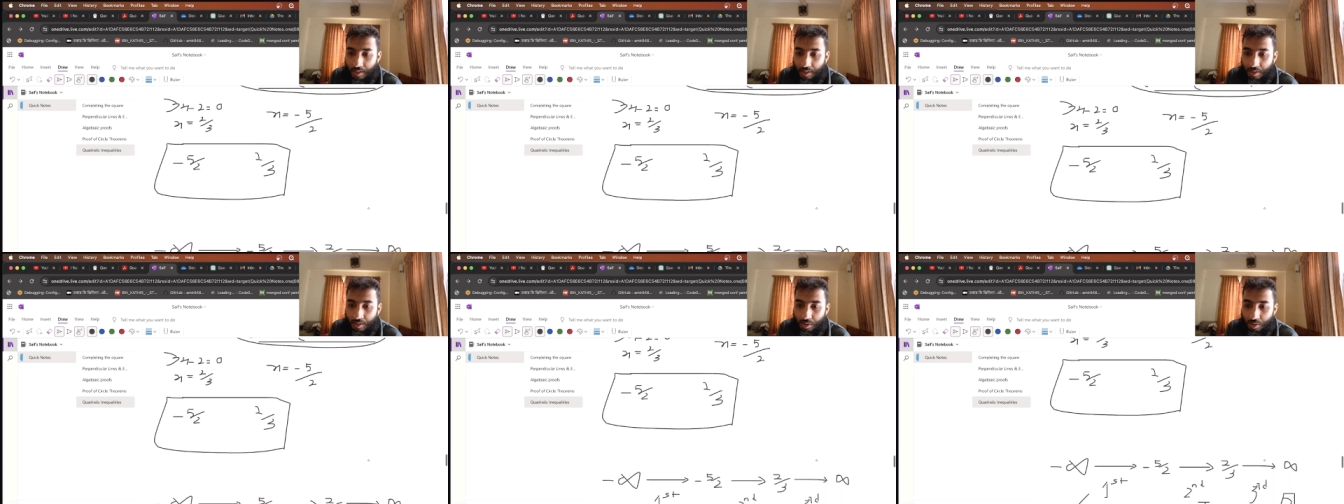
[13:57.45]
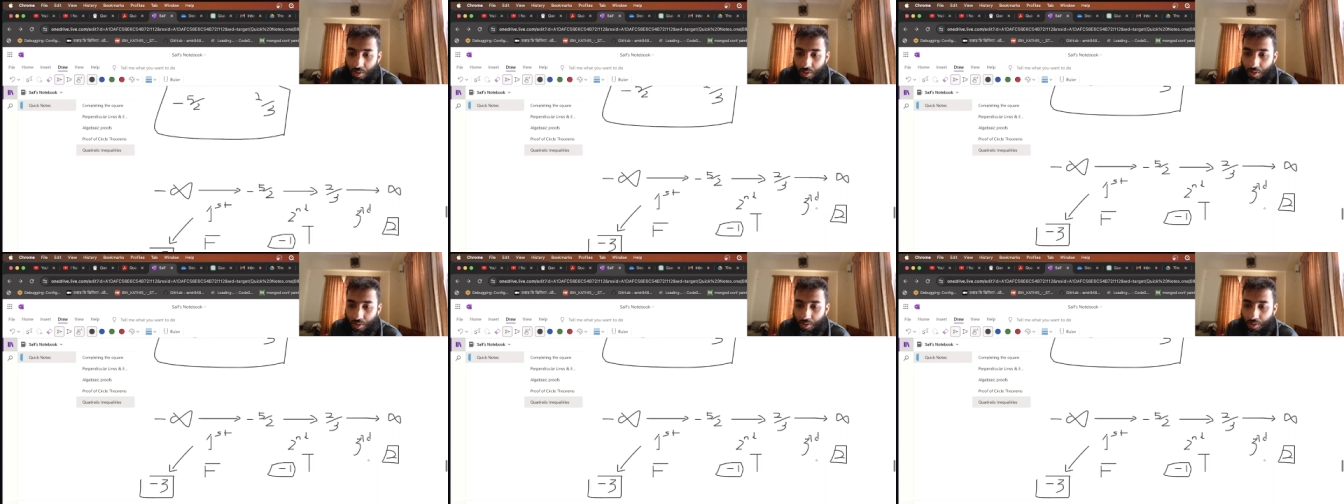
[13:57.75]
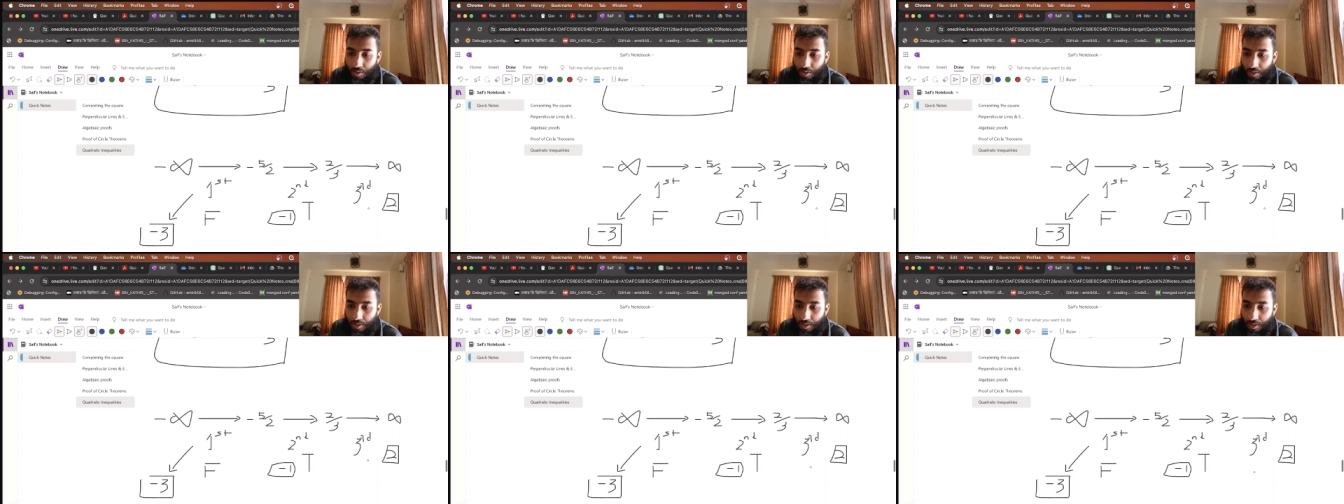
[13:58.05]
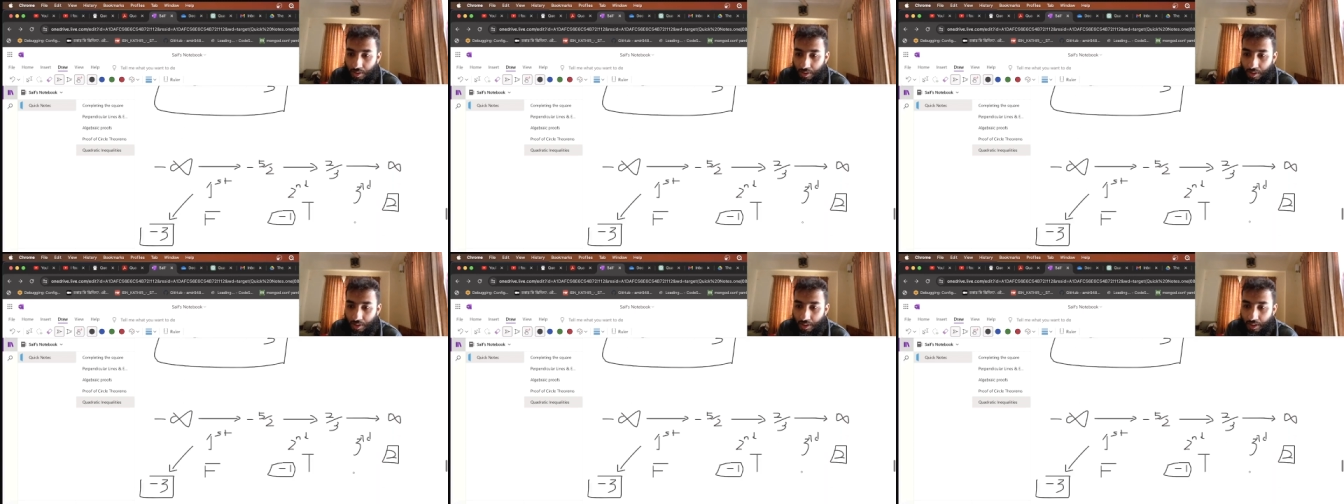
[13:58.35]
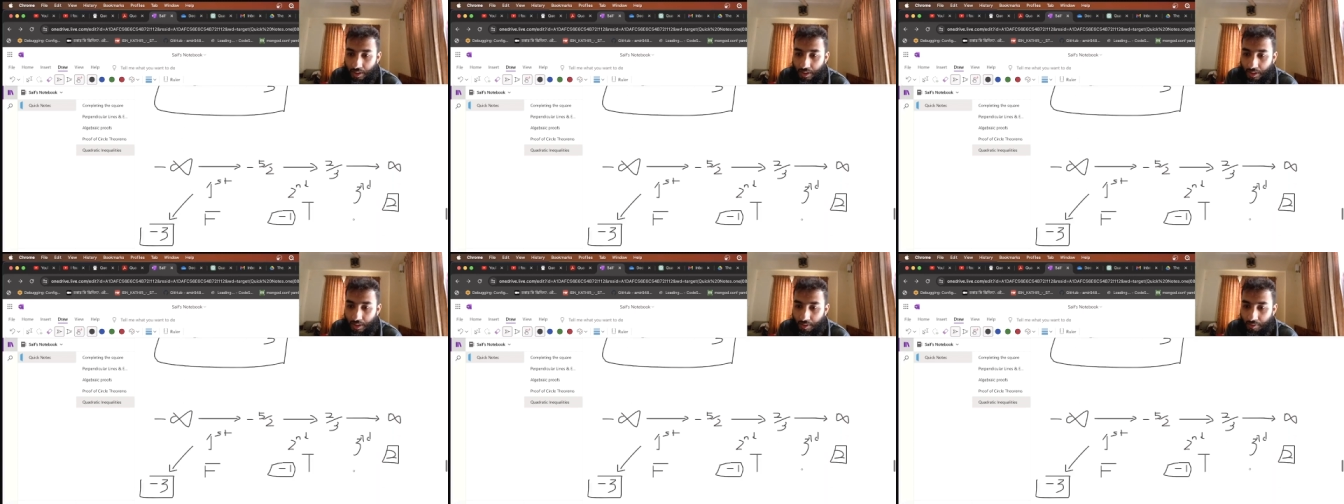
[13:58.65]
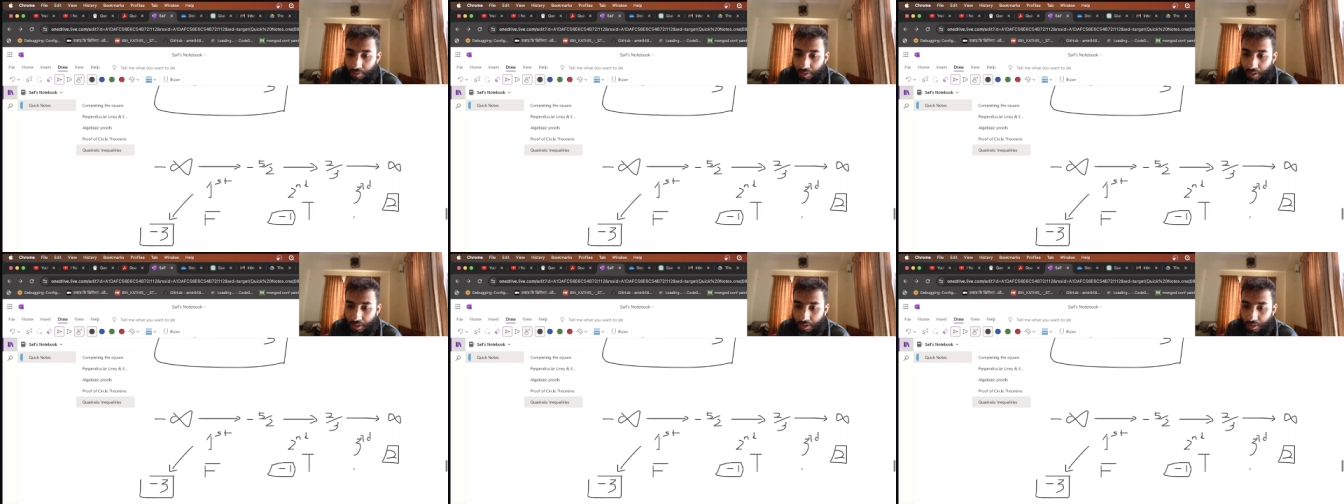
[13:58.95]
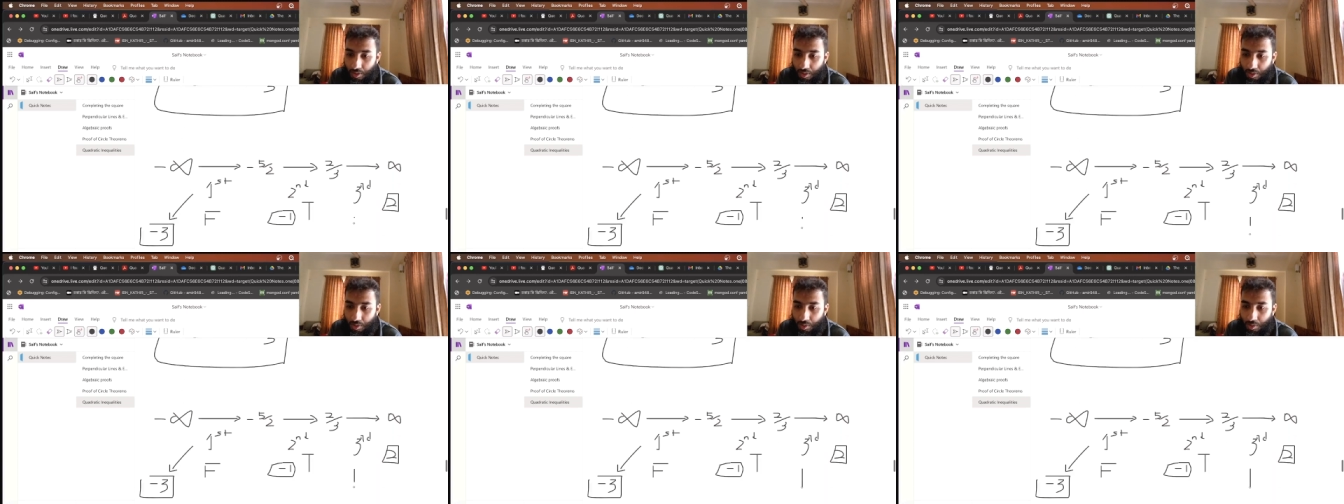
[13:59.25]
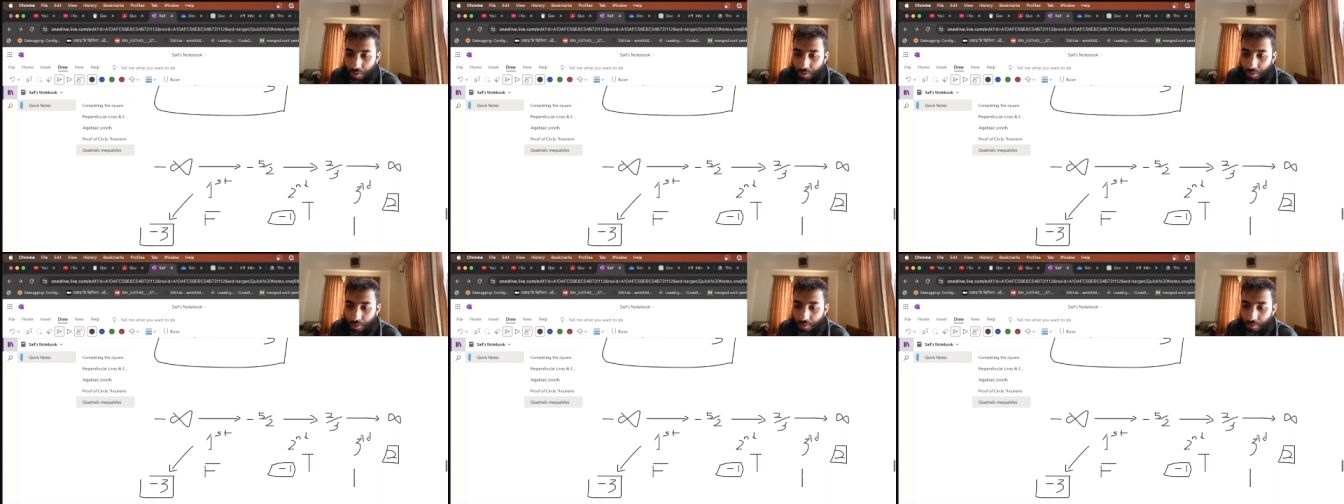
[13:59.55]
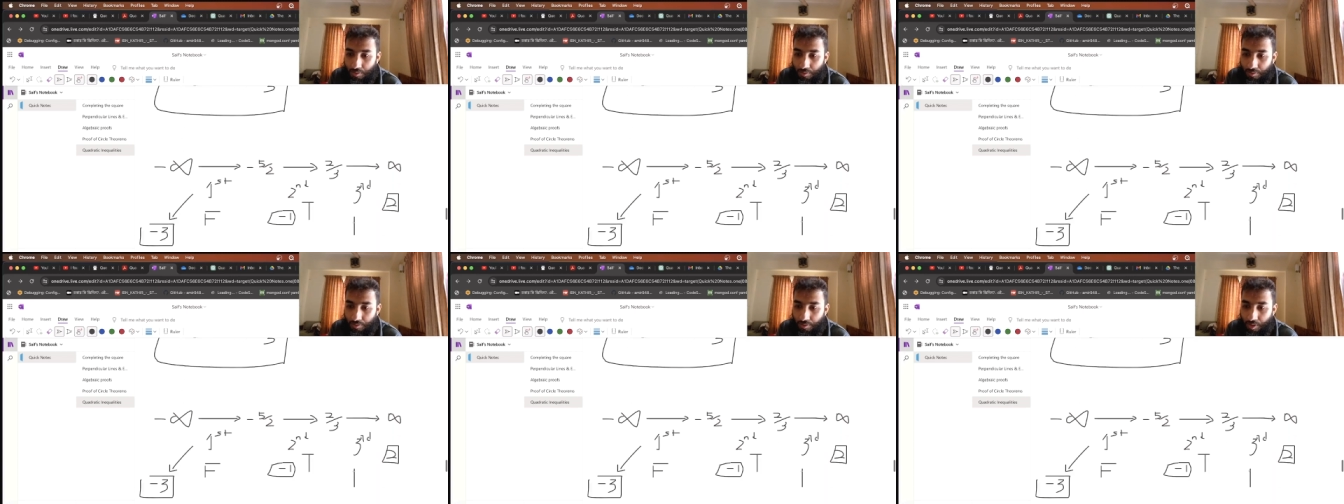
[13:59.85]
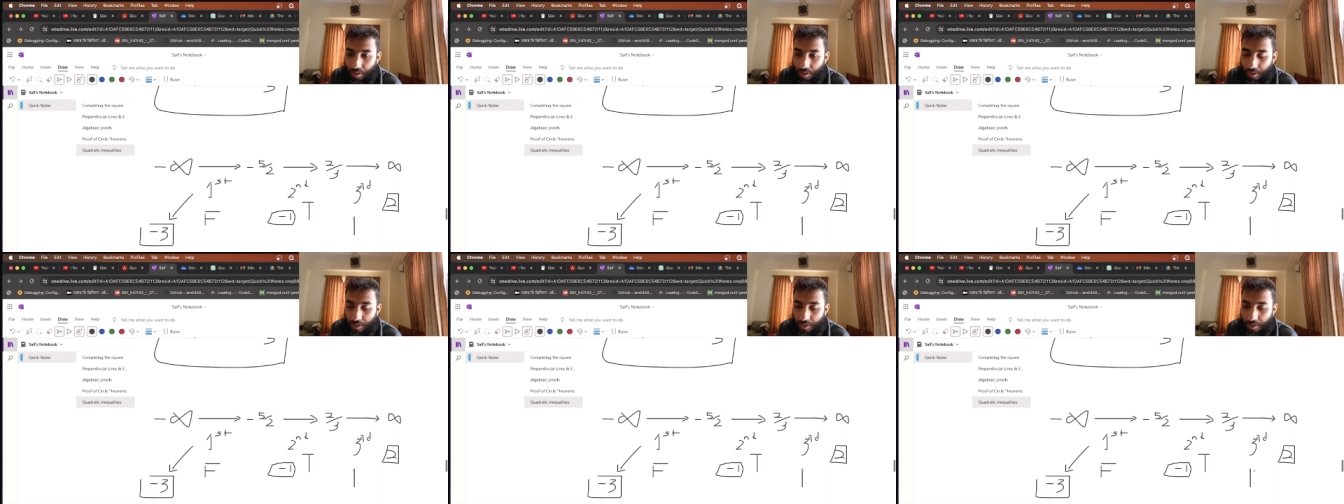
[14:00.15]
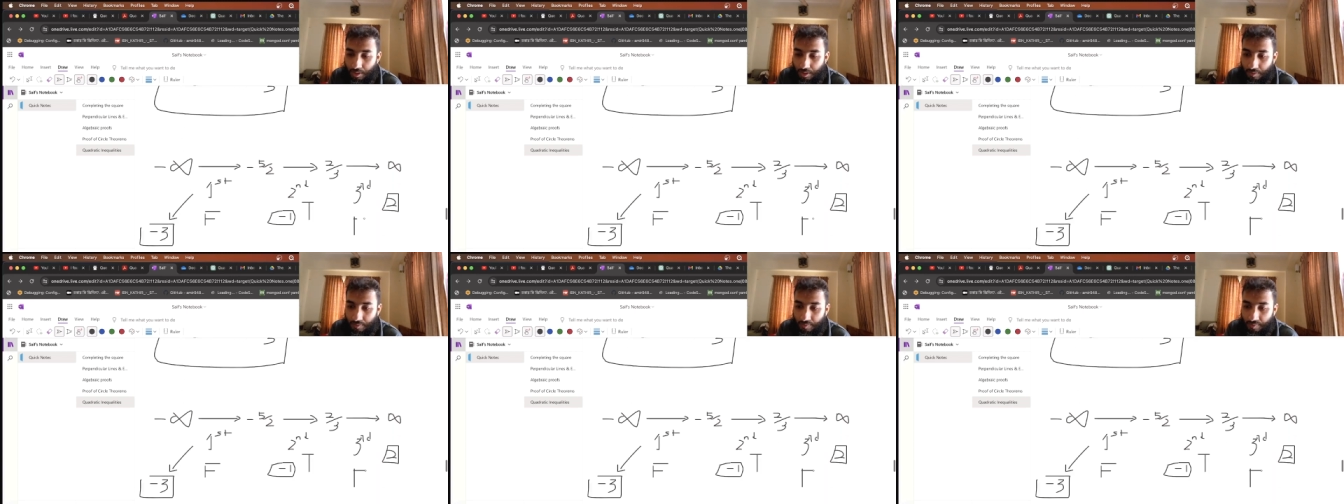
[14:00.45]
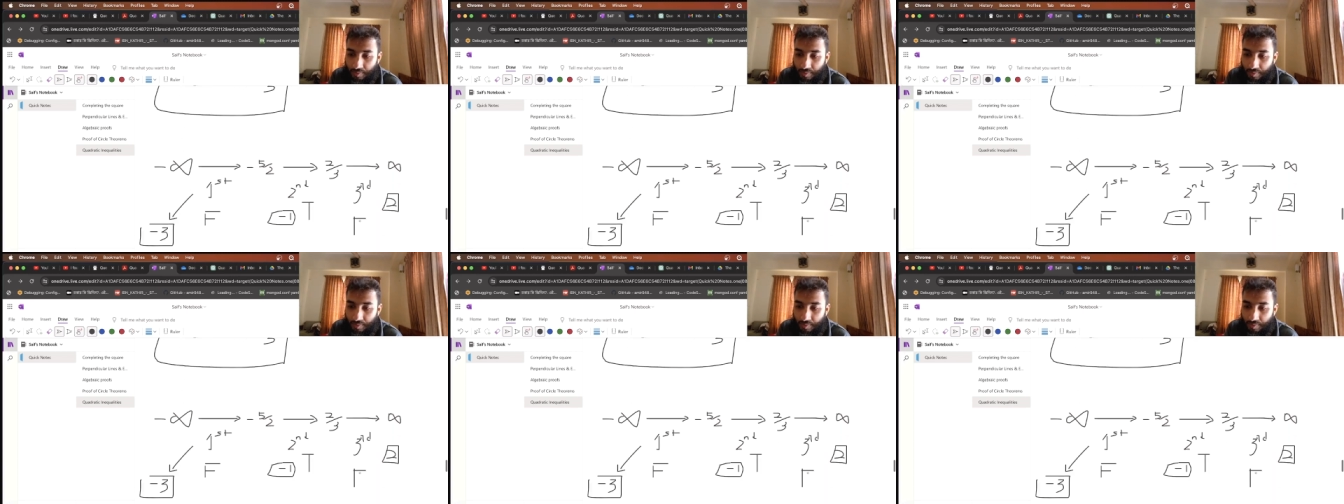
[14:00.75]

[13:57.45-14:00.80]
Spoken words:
So the third interval is also false.